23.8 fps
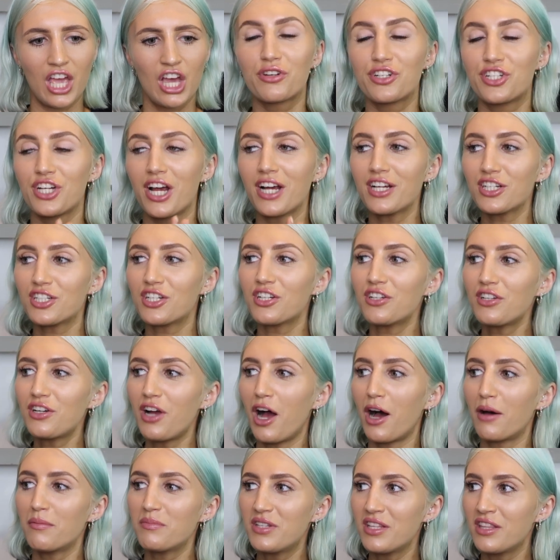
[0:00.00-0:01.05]
Rejection
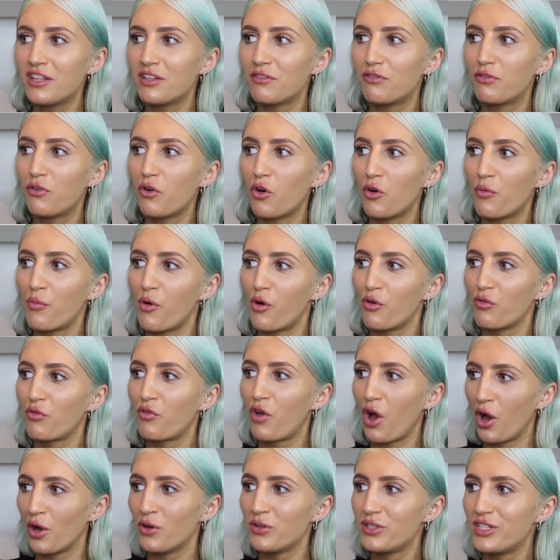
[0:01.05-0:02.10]
comes in the form of
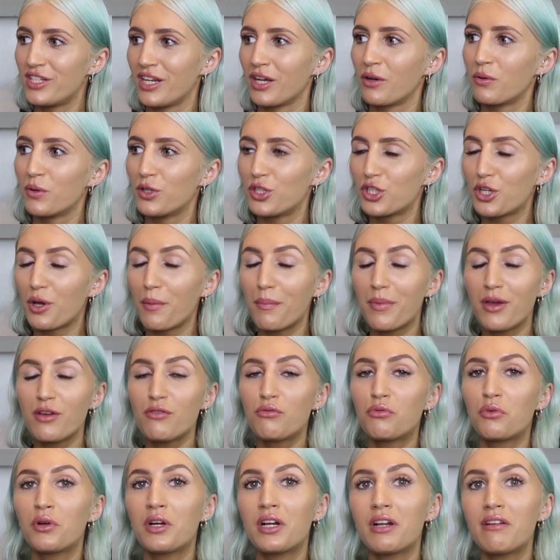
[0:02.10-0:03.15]
ghosting, which can be
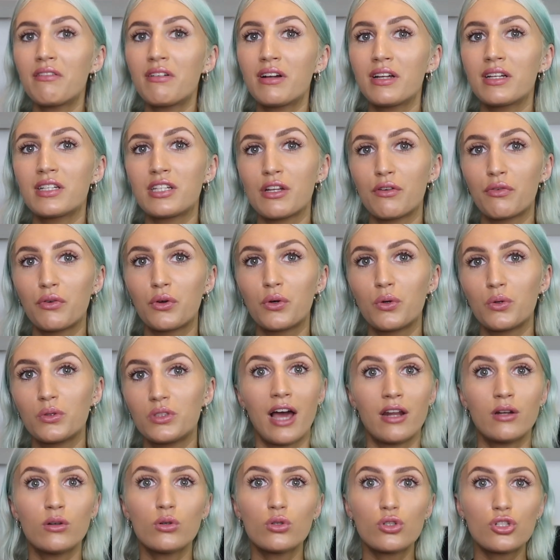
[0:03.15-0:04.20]
really difficult,
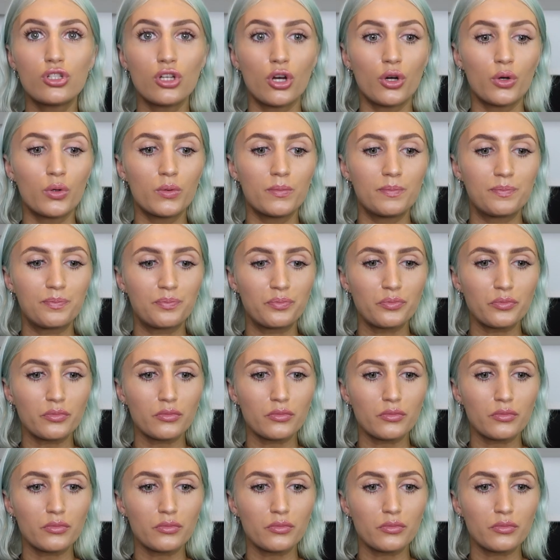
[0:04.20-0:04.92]
and also